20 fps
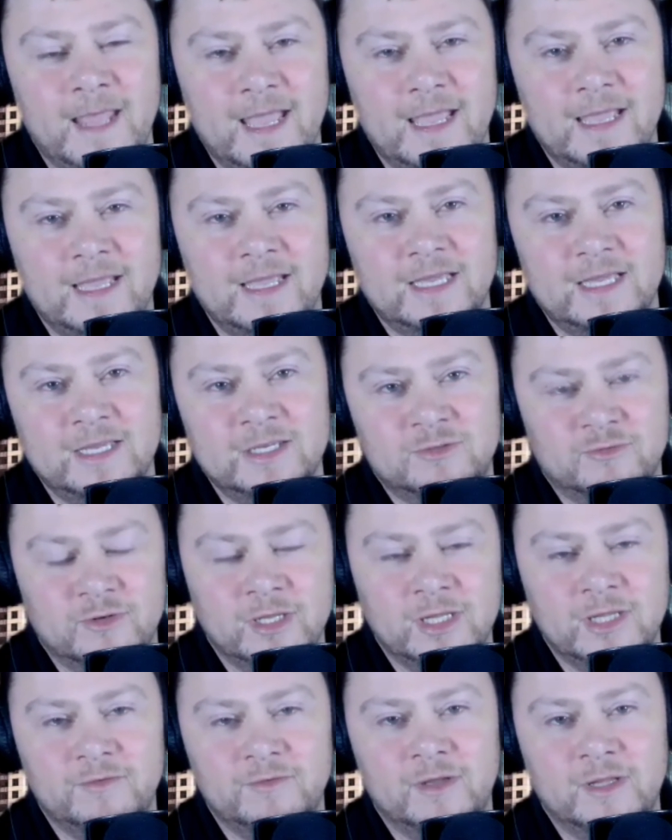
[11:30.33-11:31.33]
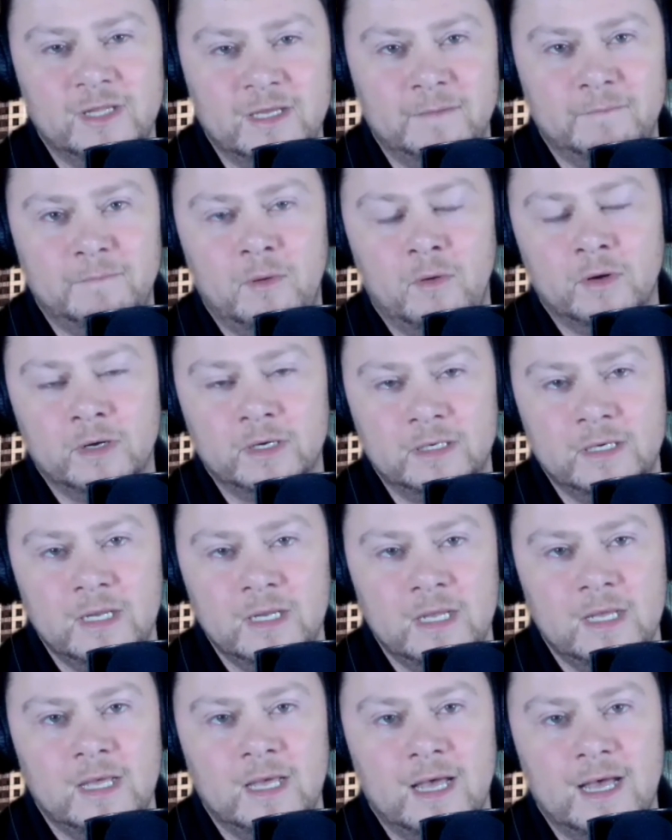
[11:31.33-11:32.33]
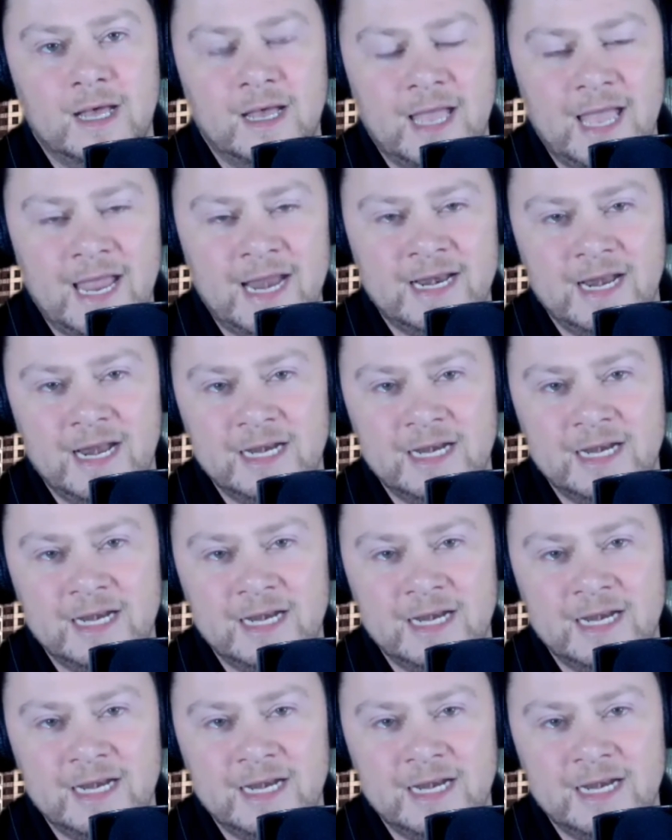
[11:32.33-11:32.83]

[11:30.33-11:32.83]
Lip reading: is really, really important. And